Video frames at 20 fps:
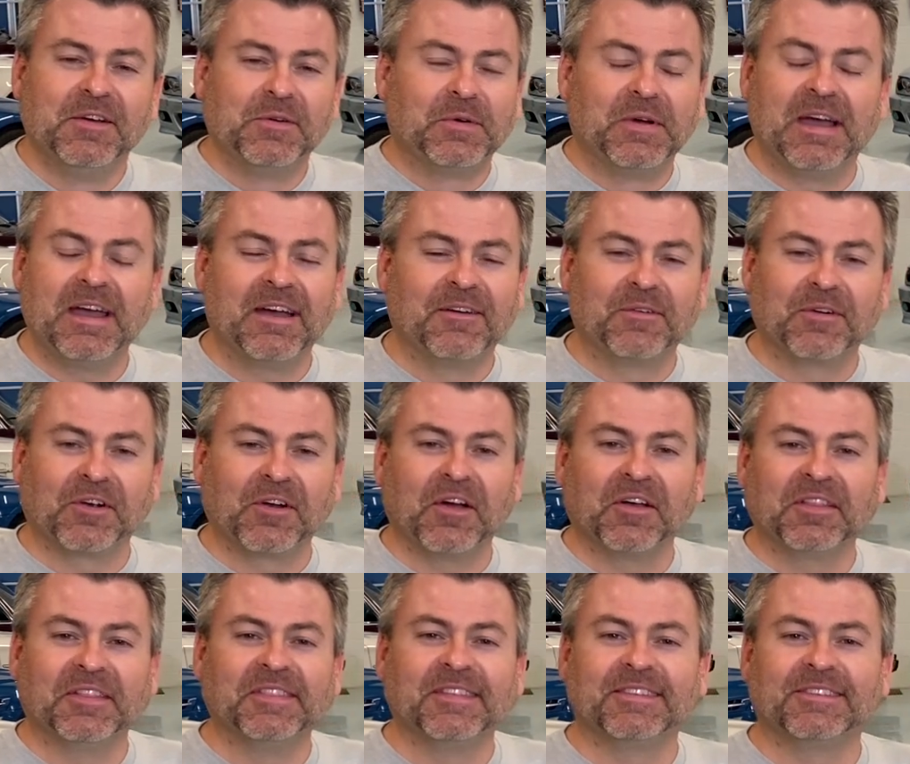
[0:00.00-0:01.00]
We're
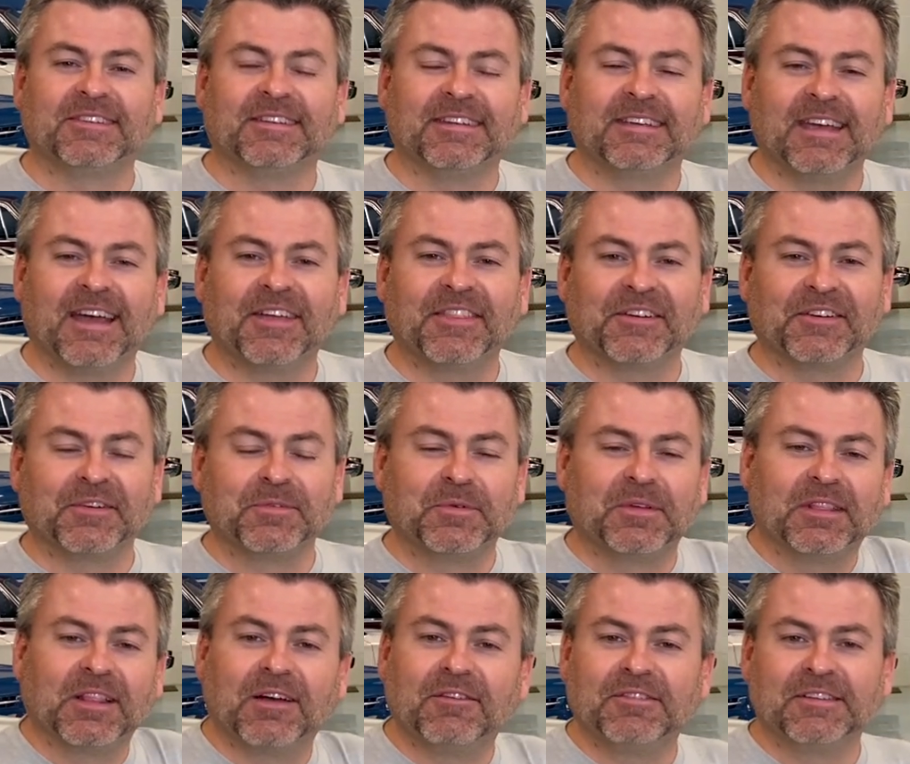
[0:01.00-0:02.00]
all in this together, and
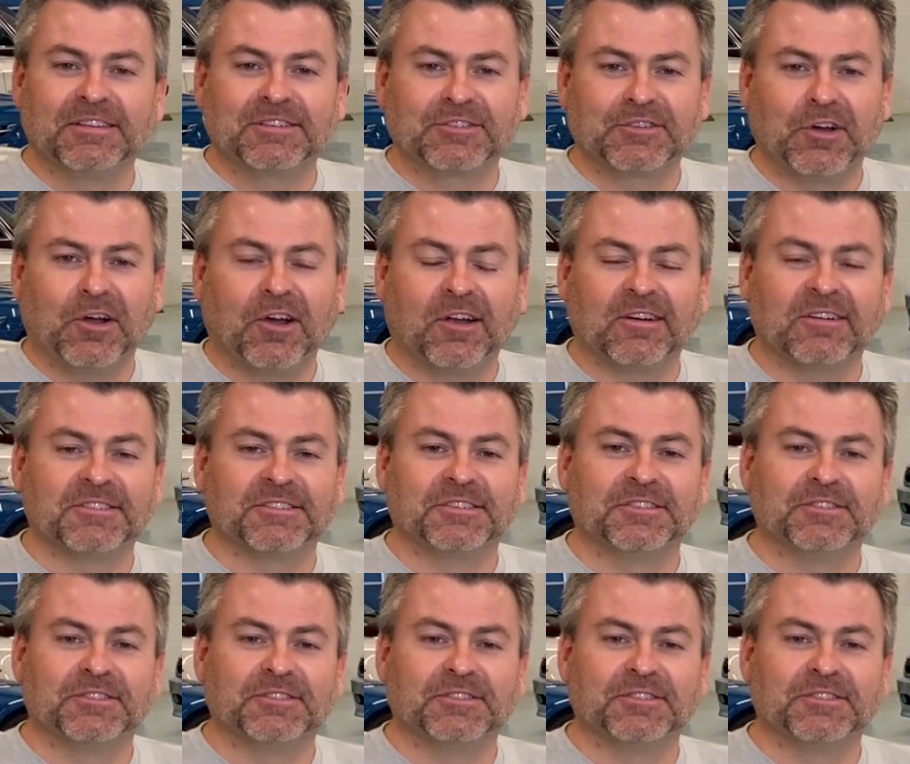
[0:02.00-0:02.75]
we love these cars,